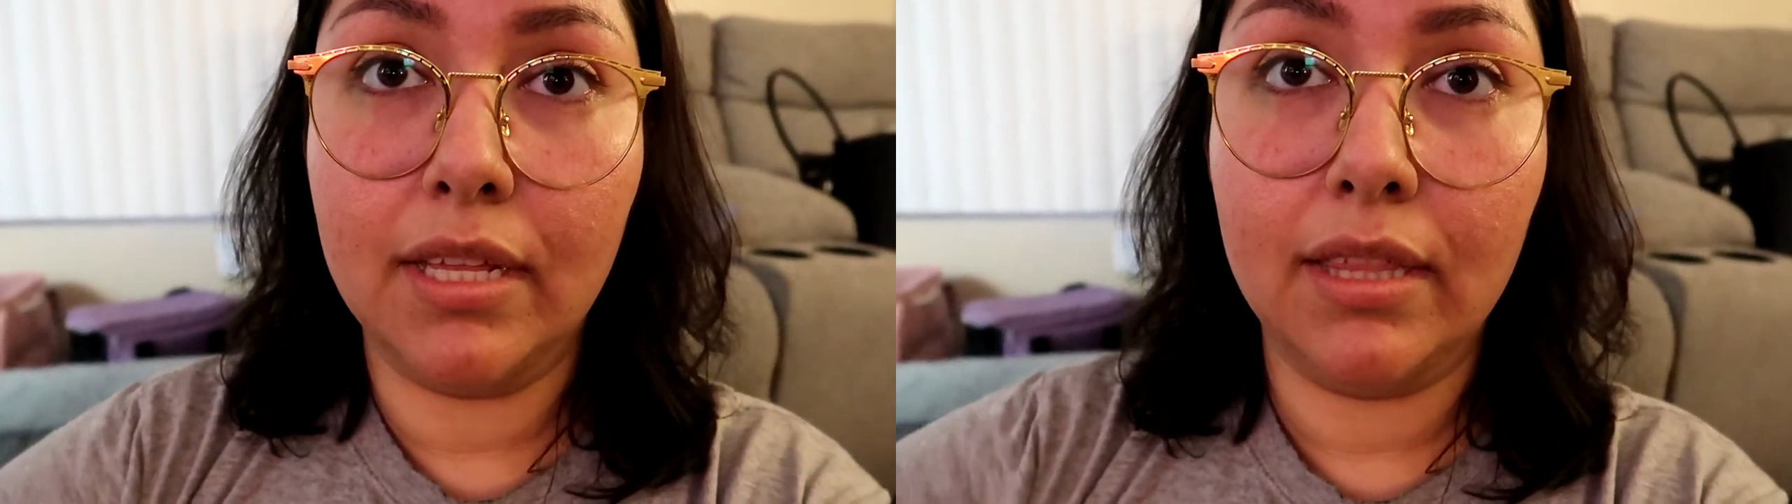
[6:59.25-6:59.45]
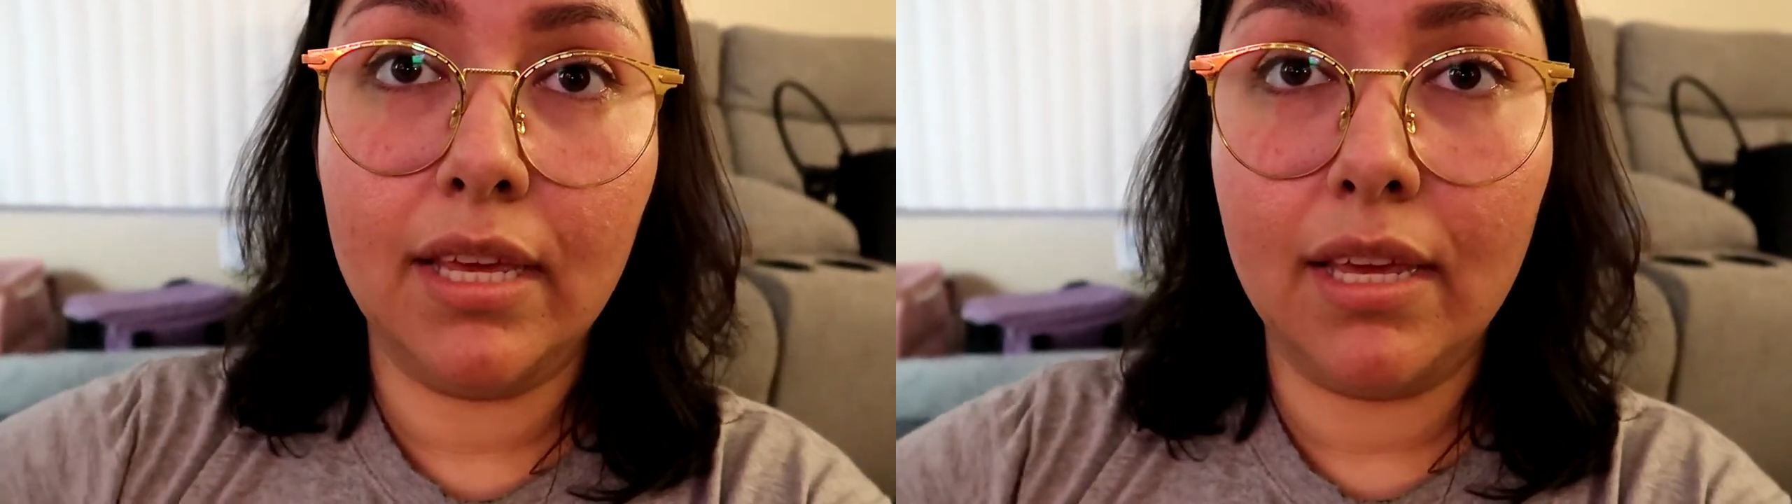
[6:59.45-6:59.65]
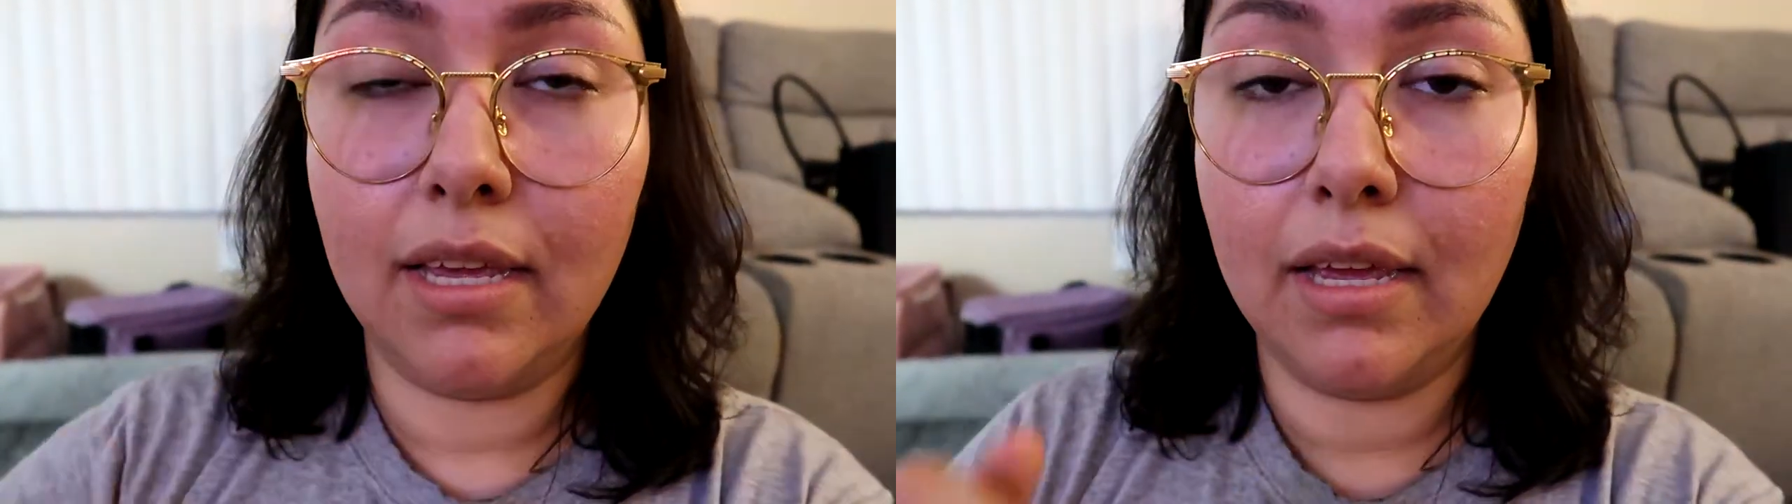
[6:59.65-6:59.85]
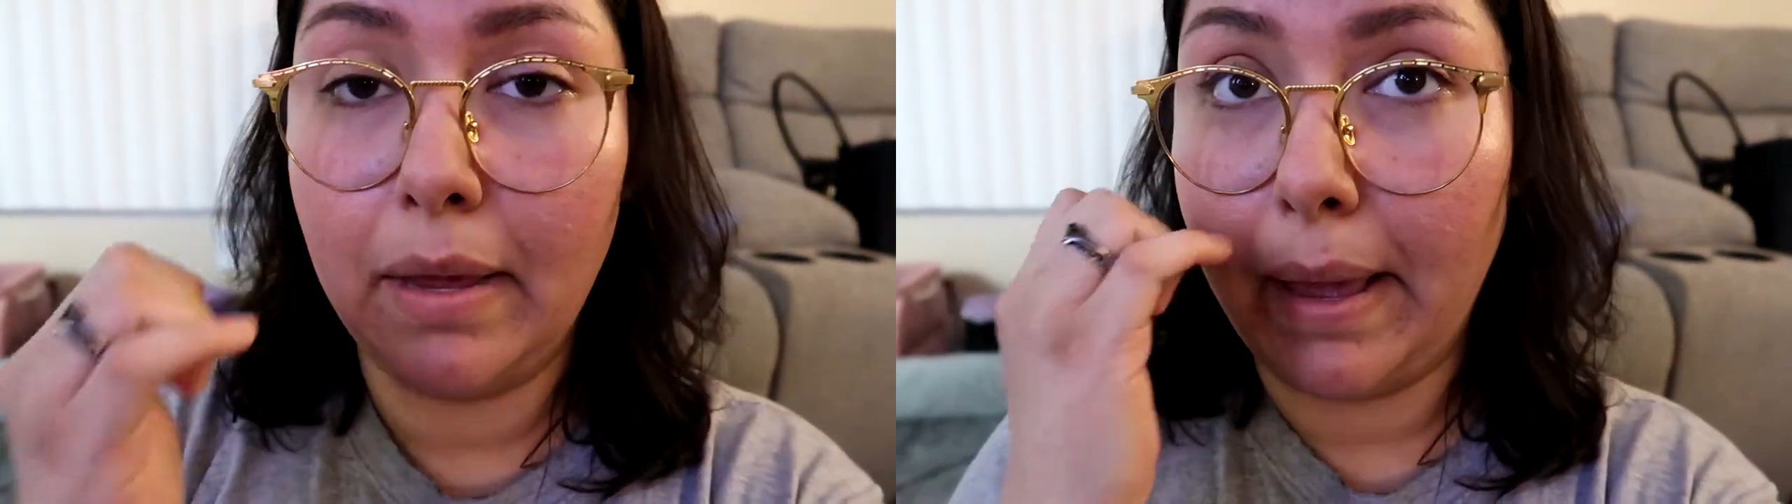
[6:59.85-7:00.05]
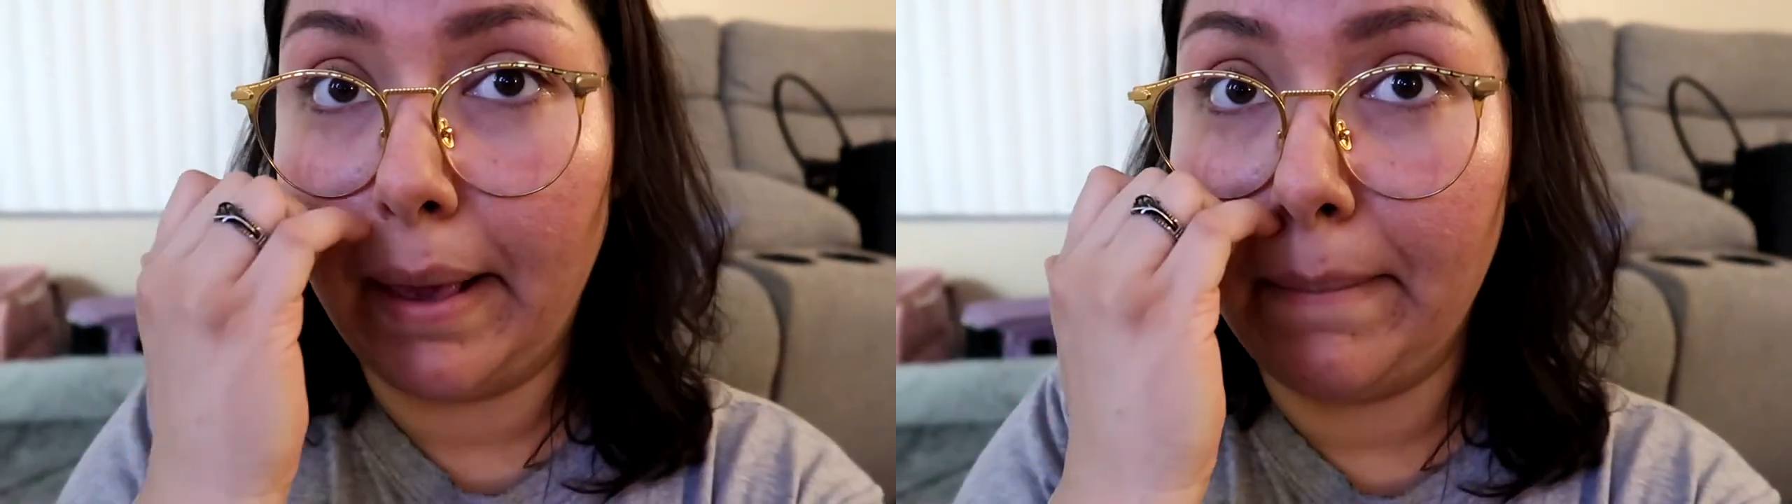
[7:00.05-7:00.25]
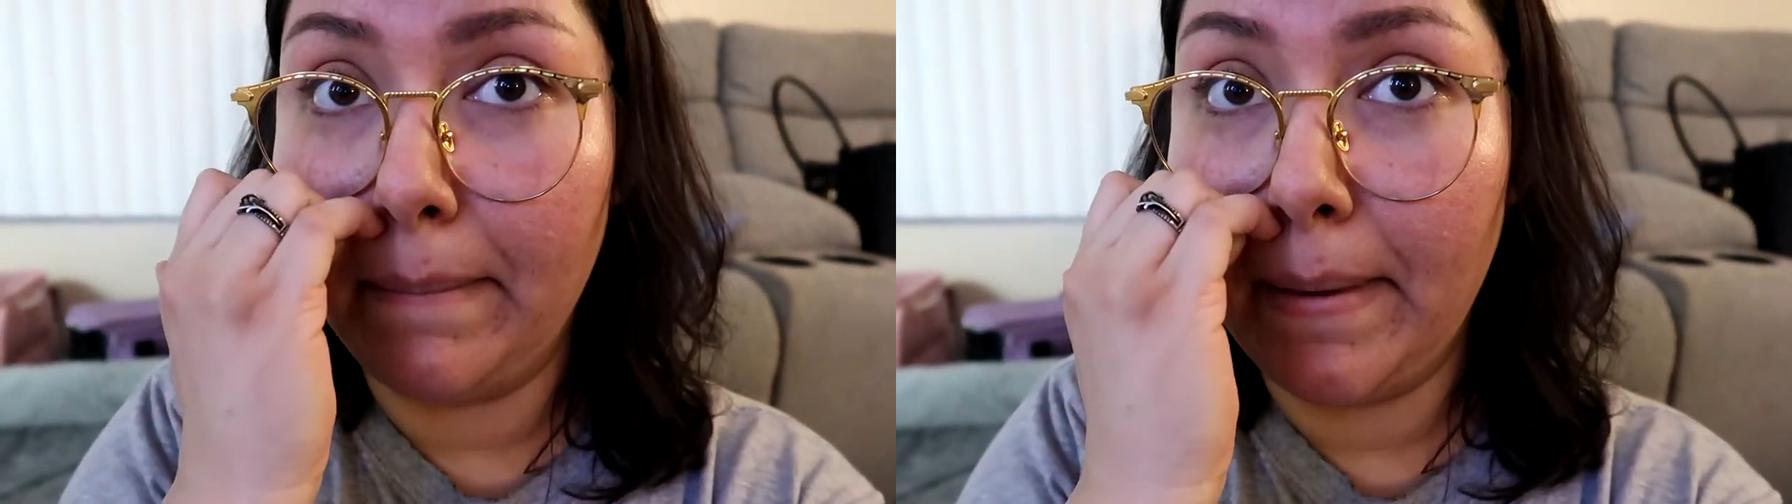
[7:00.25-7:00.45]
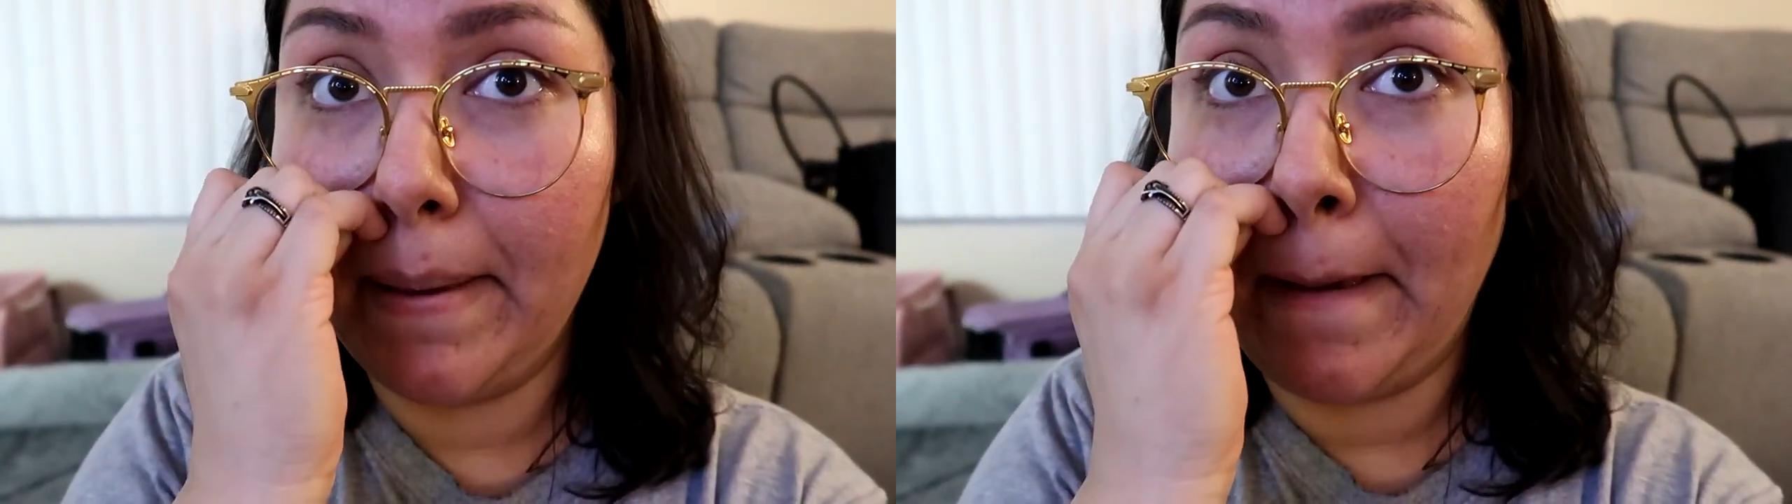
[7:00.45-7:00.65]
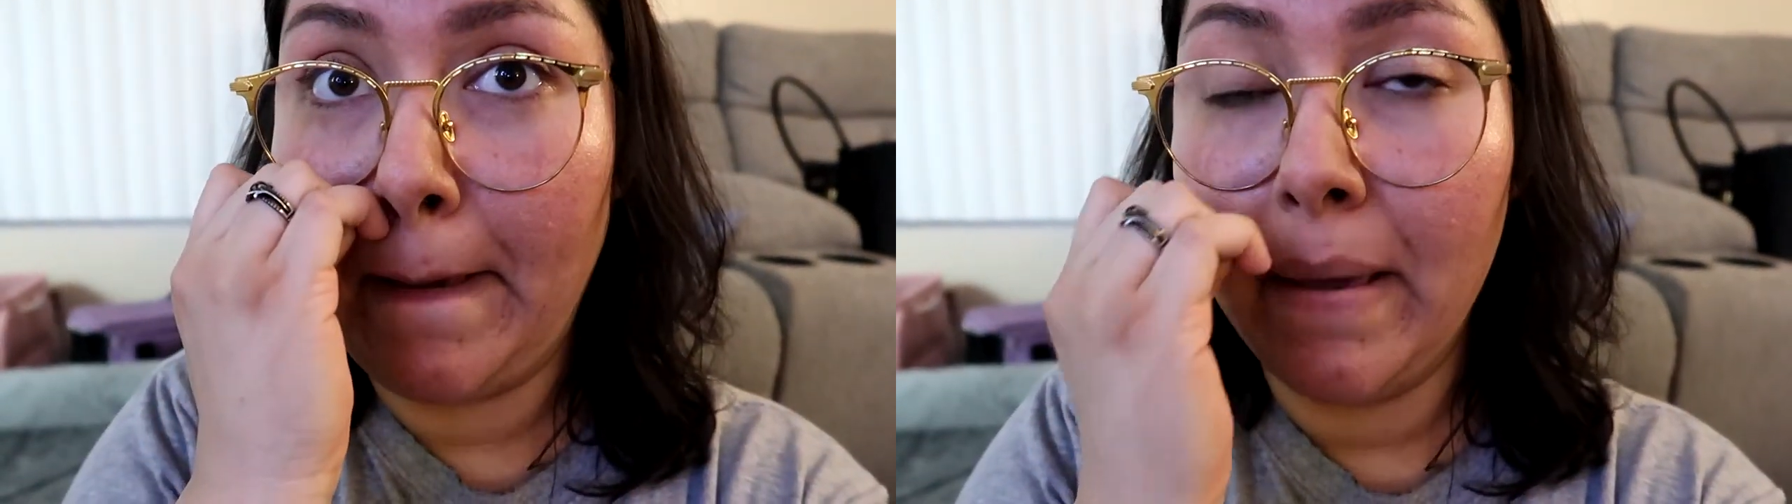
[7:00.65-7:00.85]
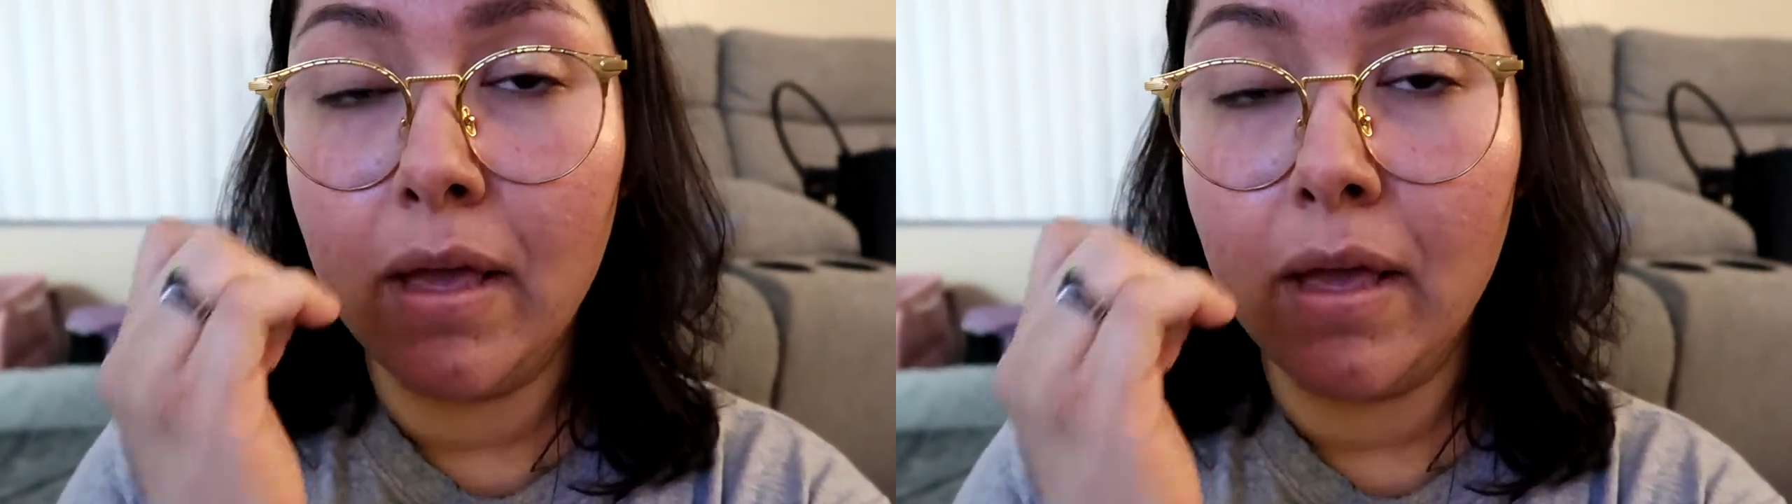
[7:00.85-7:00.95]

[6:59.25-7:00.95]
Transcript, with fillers: that they gave me